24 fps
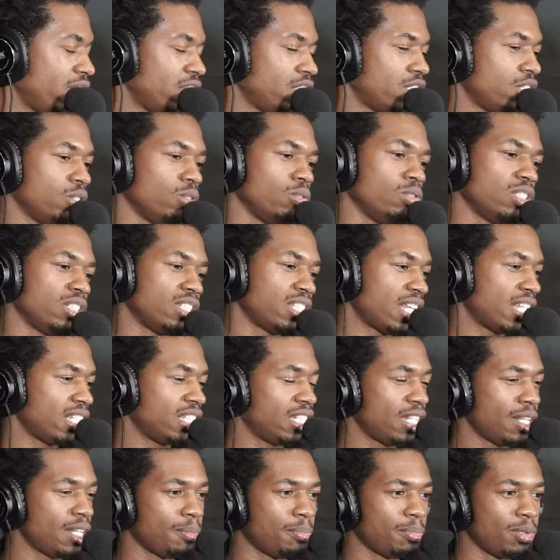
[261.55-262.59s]
As soon as I
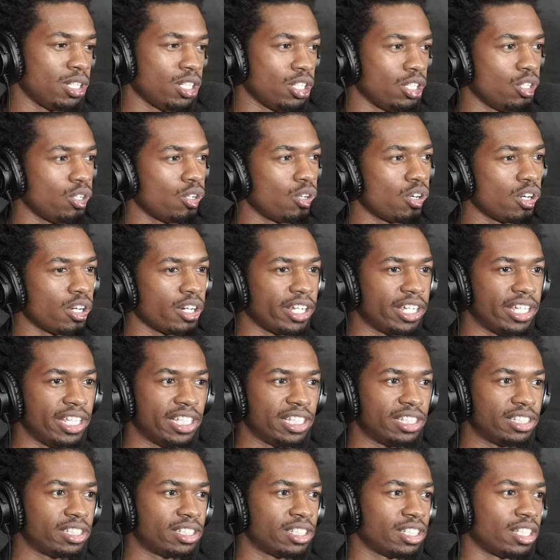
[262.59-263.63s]
step in the door,
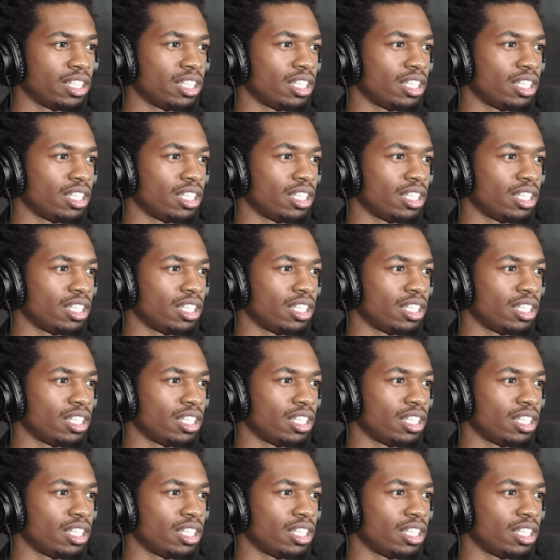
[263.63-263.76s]
is